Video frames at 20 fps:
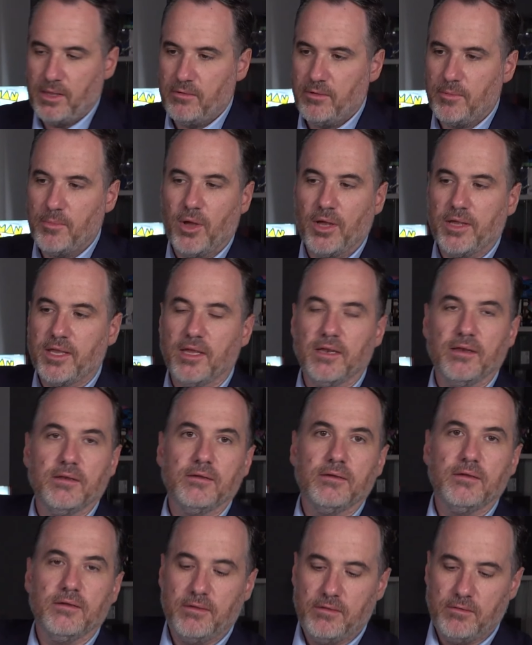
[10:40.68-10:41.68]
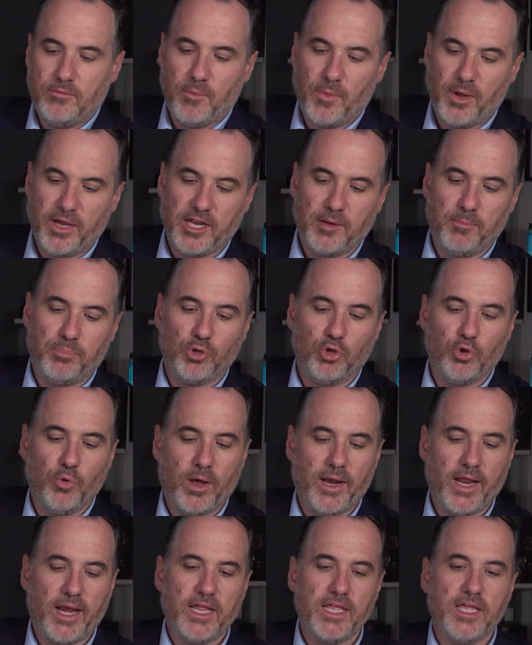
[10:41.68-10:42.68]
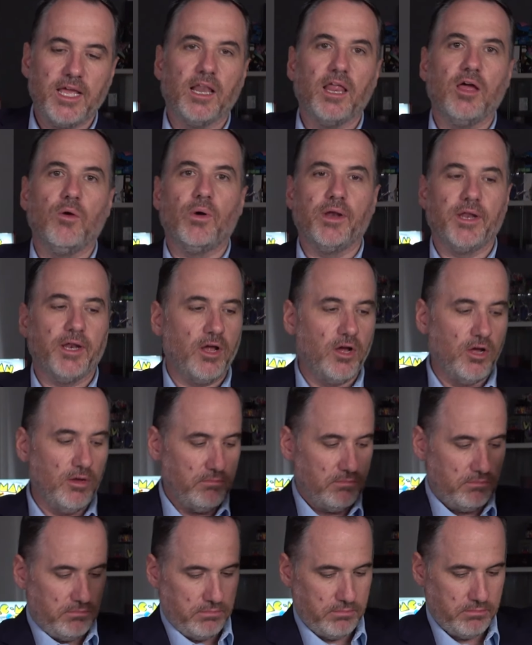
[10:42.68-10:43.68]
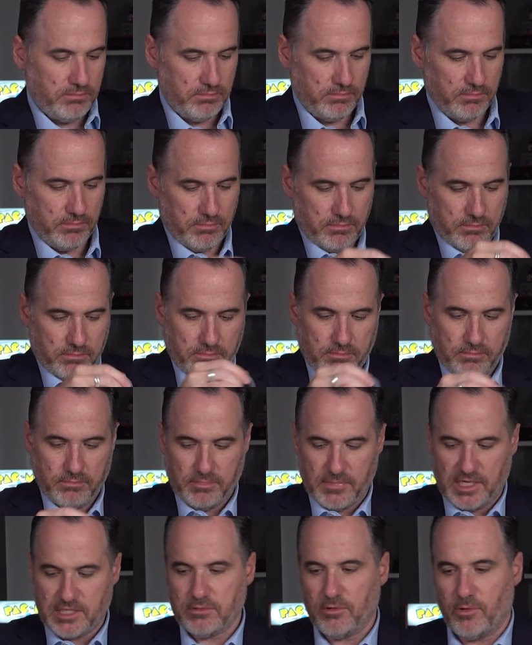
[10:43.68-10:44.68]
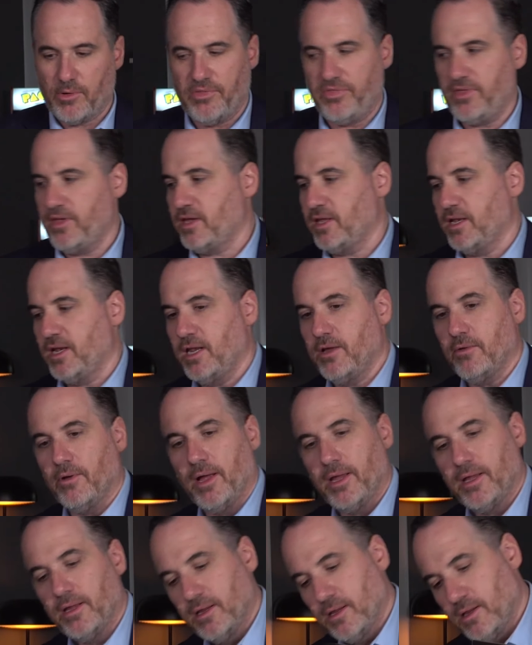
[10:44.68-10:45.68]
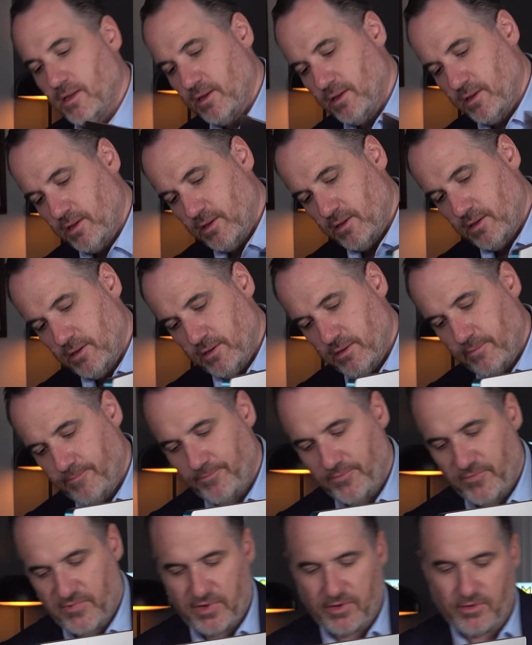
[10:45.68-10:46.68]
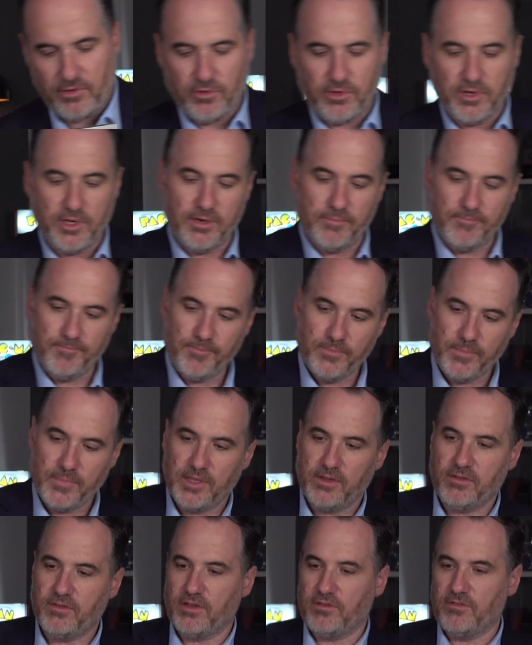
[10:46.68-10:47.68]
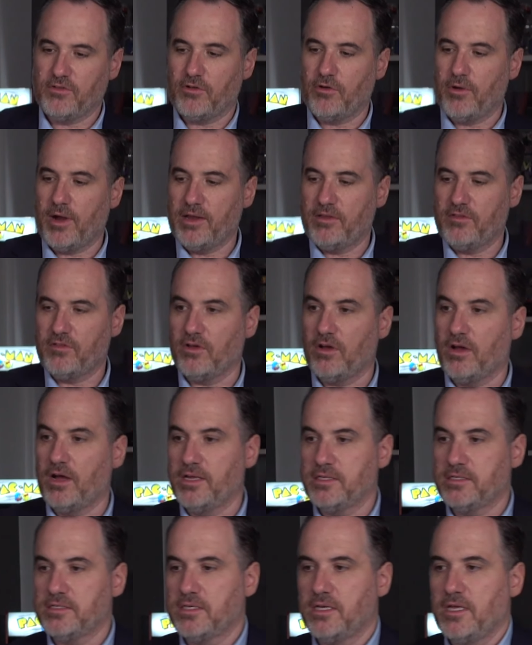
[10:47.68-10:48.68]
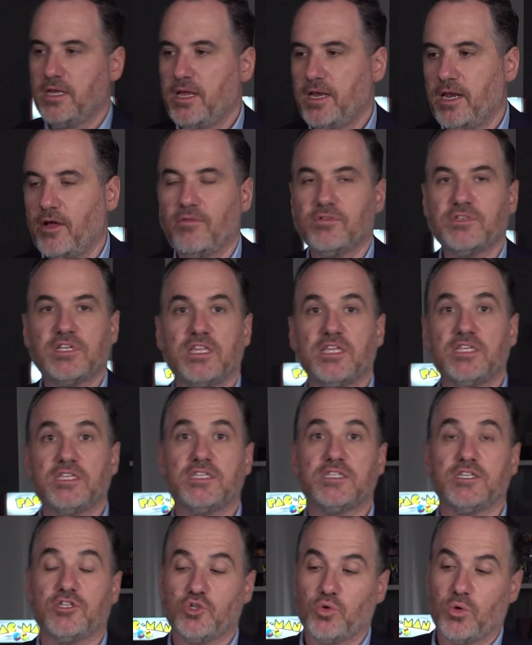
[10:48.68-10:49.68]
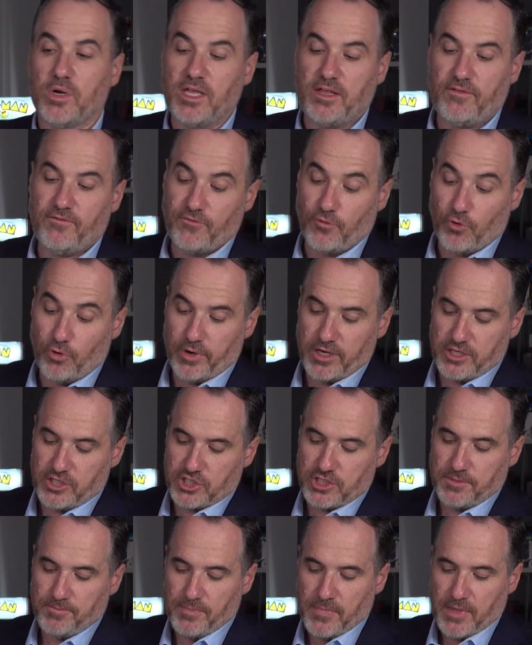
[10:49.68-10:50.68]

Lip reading: we might get a blue one and a yellow one at home. That's what we're thinking anyway. Gee, look at it. It's such a great size. Now obviously this is a 24 inch.